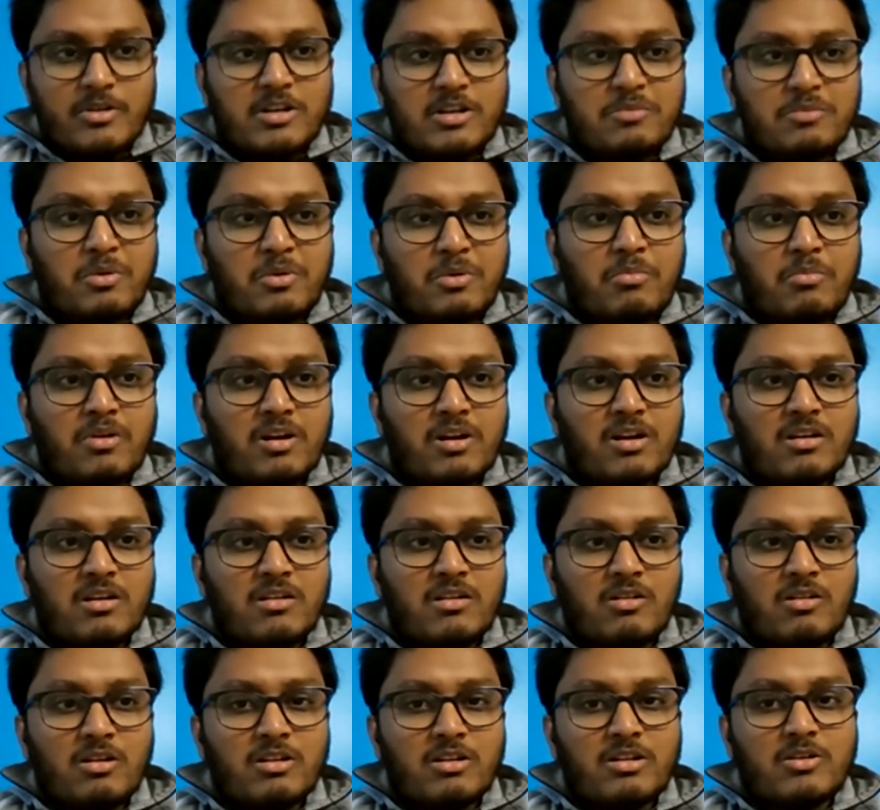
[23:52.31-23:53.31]
we remember
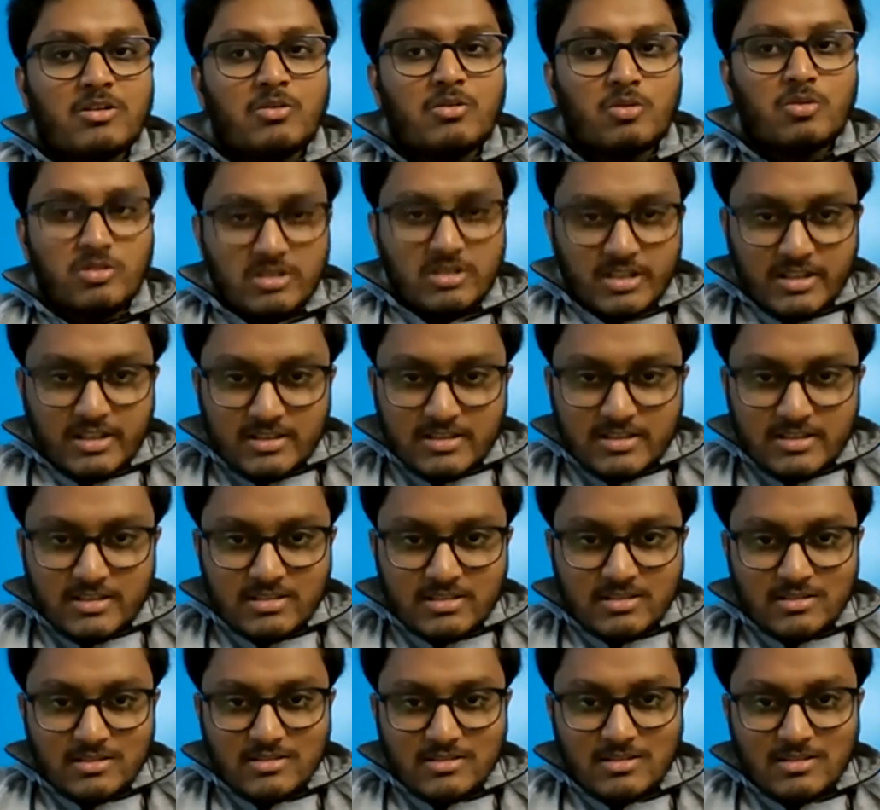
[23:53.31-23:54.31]
only the good
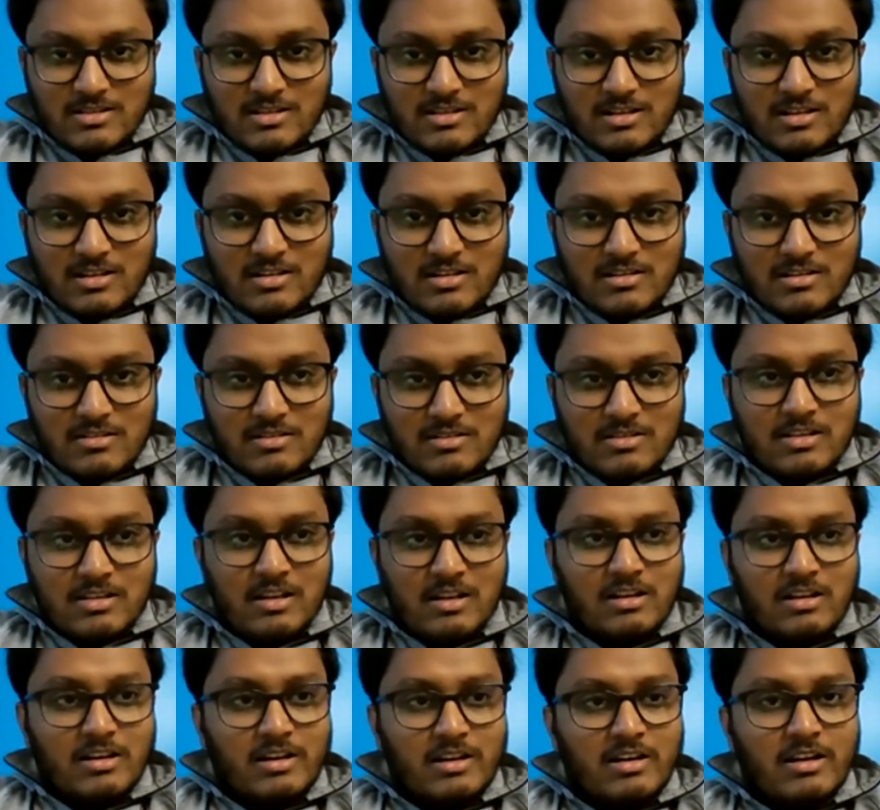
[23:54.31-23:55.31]
things uh,
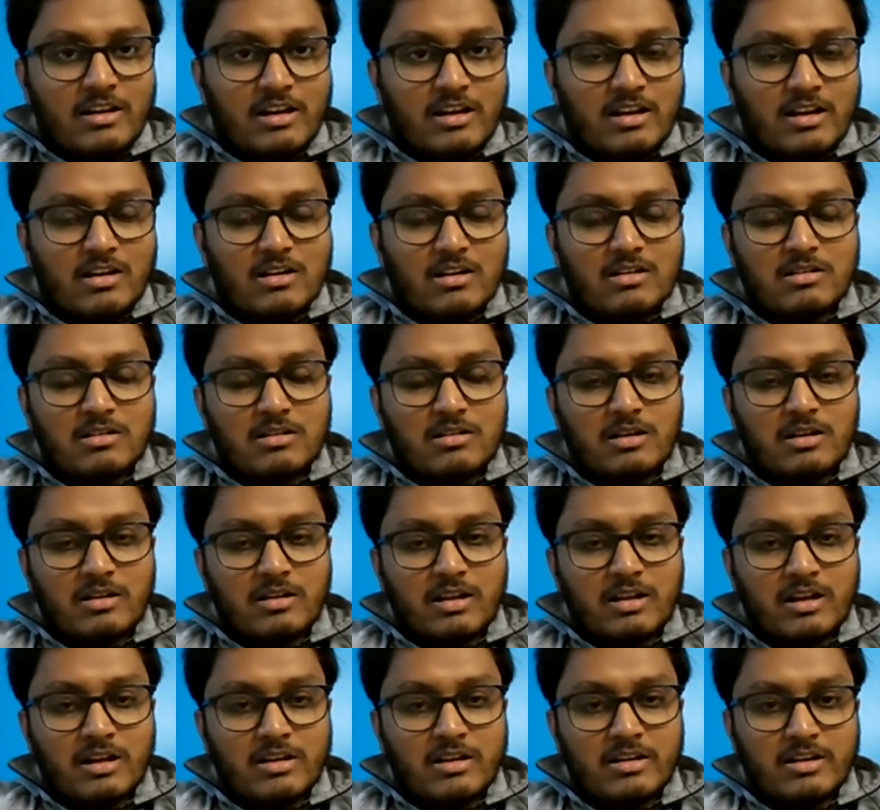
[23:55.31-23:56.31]
that india uh,
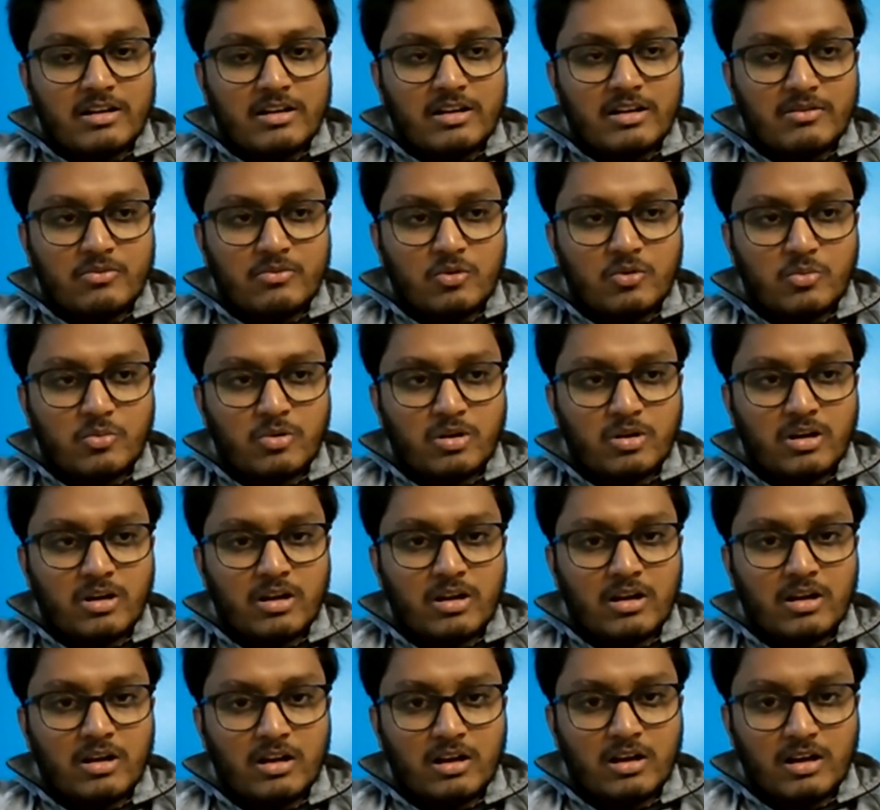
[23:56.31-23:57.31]
uh that indian
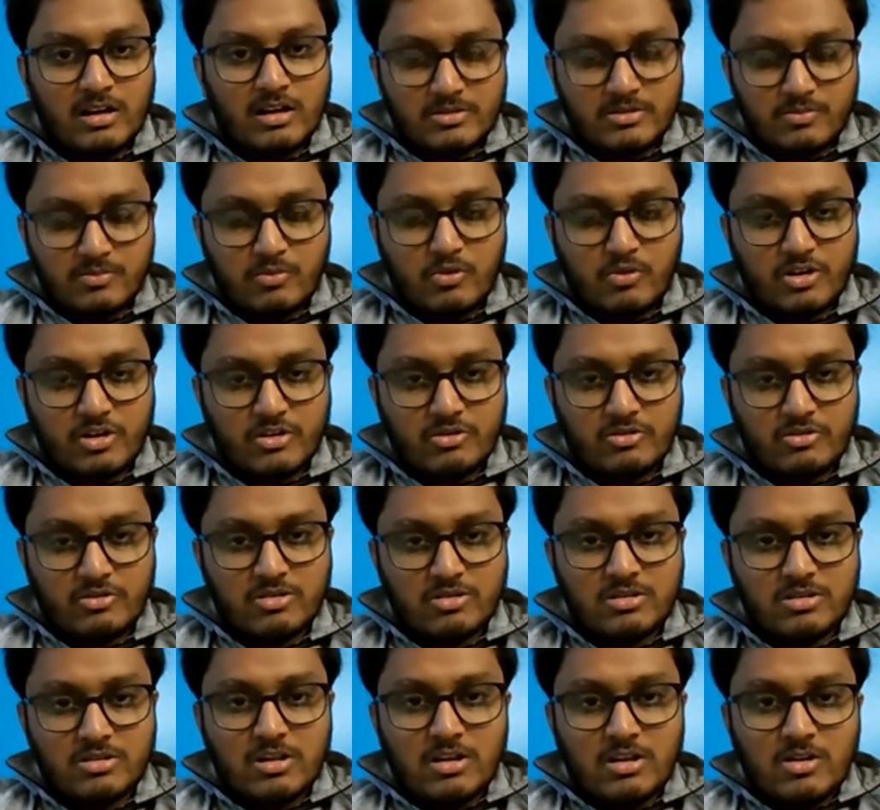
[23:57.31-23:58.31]
football uh, has
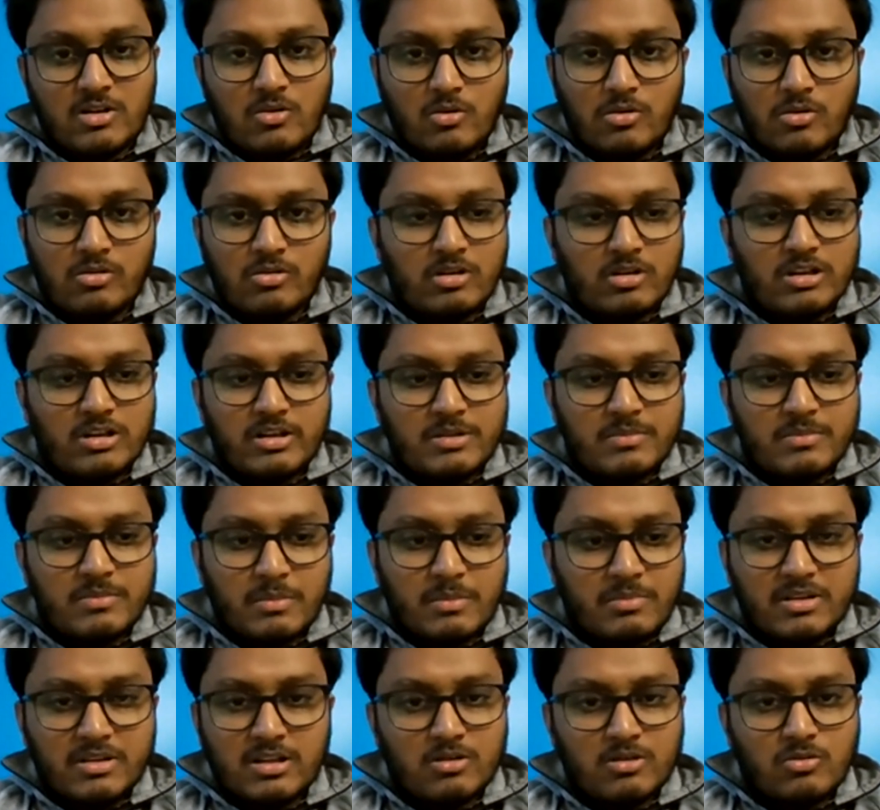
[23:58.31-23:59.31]
produced we only
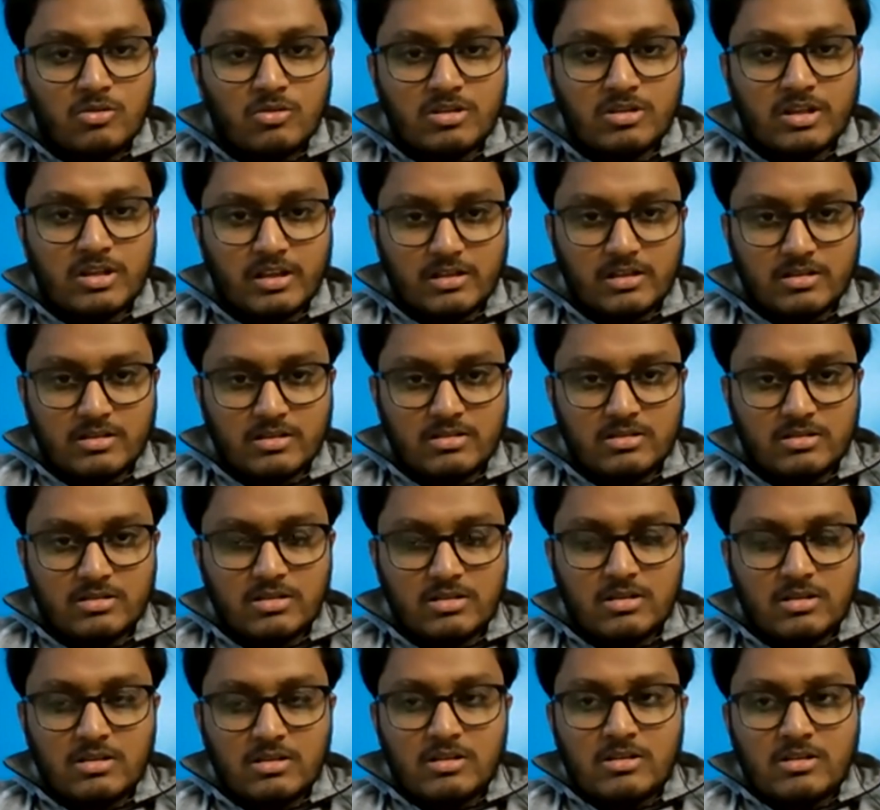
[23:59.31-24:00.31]
remember the good things